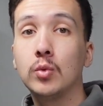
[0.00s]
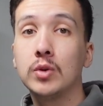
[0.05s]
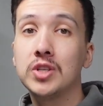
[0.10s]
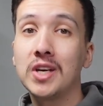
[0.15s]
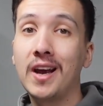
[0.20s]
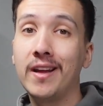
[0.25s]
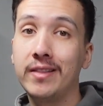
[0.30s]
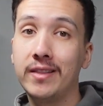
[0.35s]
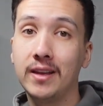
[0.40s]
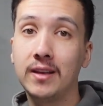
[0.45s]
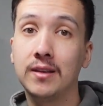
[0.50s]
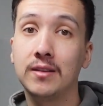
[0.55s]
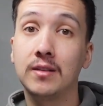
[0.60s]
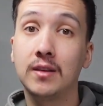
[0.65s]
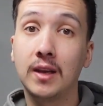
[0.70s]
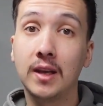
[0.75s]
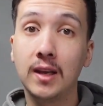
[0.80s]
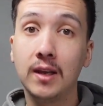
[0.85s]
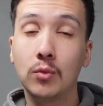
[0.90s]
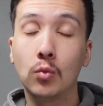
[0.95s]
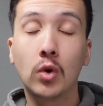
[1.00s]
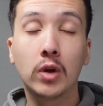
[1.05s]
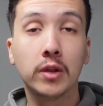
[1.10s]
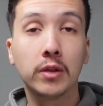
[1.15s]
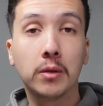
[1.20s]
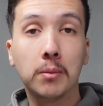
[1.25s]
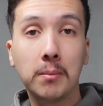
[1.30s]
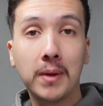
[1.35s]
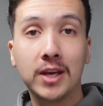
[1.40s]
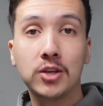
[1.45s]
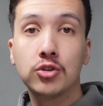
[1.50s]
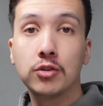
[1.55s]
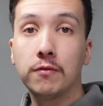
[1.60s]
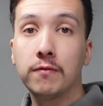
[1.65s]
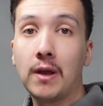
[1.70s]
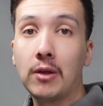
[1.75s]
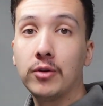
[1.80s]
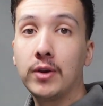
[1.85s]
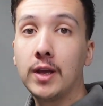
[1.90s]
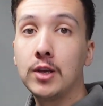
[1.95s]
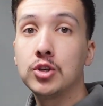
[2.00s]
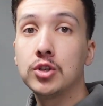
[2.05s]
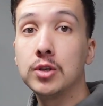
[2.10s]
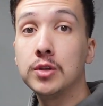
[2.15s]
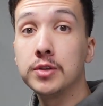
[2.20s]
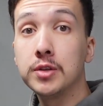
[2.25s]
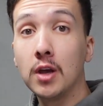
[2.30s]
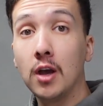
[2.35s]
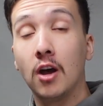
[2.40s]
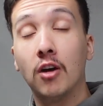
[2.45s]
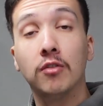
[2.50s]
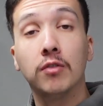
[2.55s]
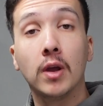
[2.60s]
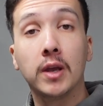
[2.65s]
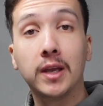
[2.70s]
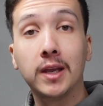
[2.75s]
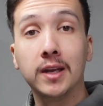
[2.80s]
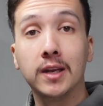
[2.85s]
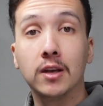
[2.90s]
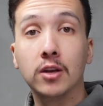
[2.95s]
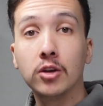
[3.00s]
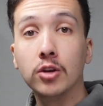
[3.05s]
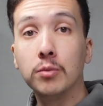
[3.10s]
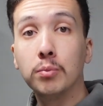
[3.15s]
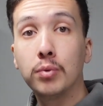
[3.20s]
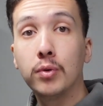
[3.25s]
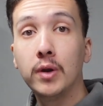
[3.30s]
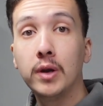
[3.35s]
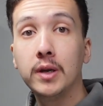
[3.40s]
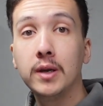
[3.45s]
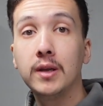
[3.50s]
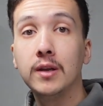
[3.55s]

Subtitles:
which I think is again one of the major foundations of getting a good print,